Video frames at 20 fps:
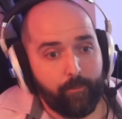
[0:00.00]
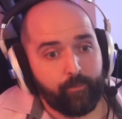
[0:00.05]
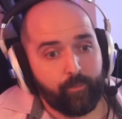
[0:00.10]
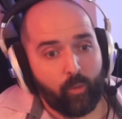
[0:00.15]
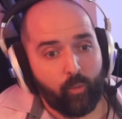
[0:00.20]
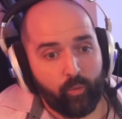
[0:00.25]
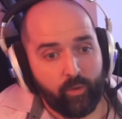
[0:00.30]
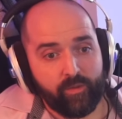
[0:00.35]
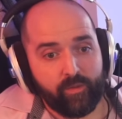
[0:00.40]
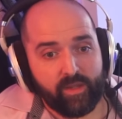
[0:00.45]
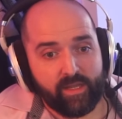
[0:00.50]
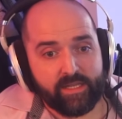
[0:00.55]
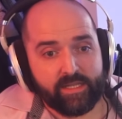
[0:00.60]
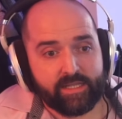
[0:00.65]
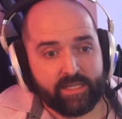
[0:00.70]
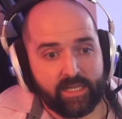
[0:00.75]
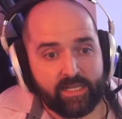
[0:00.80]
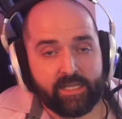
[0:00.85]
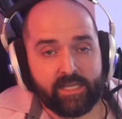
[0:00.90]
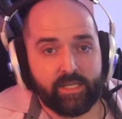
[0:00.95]
With these
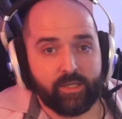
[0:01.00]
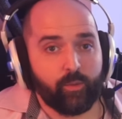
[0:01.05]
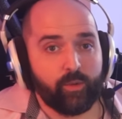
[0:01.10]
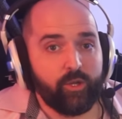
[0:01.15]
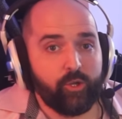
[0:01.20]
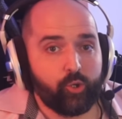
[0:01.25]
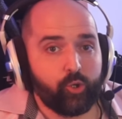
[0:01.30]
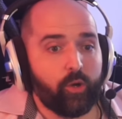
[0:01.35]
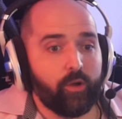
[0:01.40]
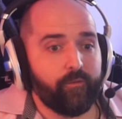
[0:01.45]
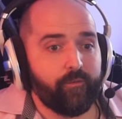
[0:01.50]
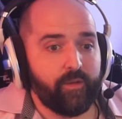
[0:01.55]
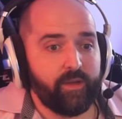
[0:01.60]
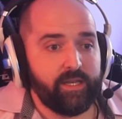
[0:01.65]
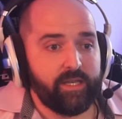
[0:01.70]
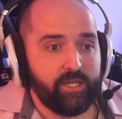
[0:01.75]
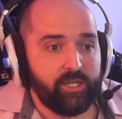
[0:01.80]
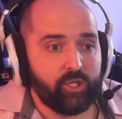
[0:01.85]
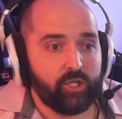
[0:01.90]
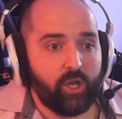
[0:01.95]
settings, when you drive
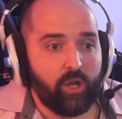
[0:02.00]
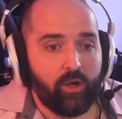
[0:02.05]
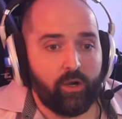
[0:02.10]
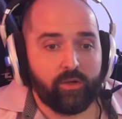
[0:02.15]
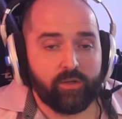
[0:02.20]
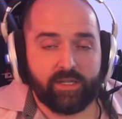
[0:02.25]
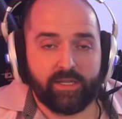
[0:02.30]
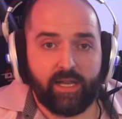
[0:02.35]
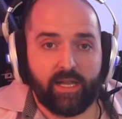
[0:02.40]
vintage cars in